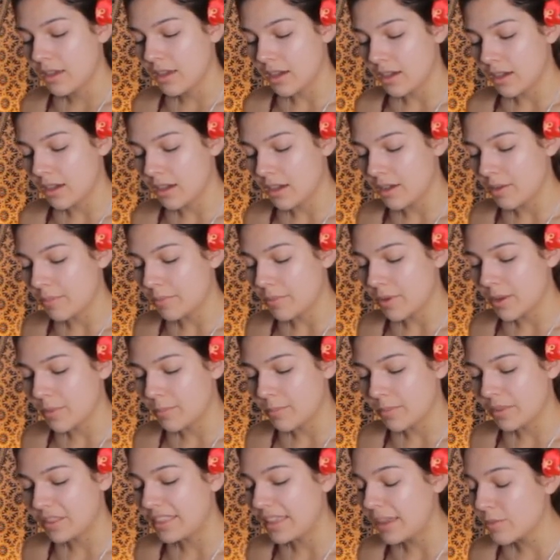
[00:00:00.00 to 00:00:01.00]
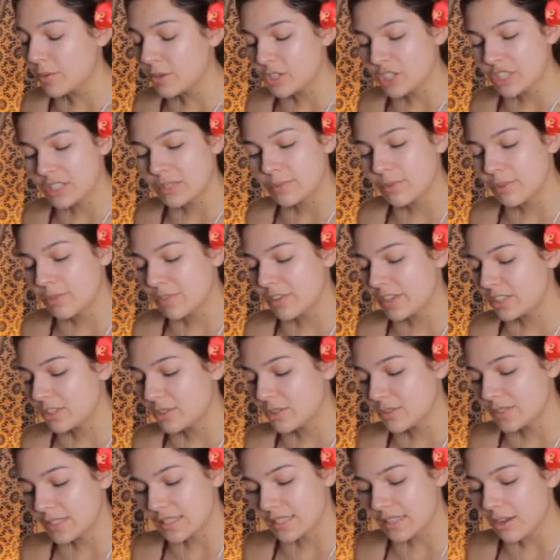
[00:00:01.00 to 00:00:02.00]
But they were just moving
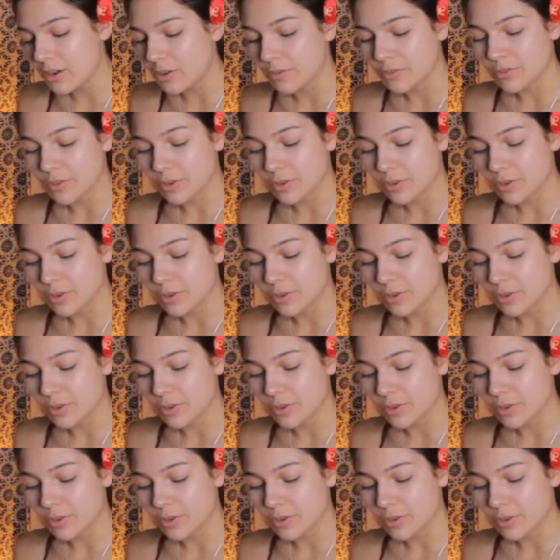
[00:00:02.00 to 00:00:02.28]
too slow.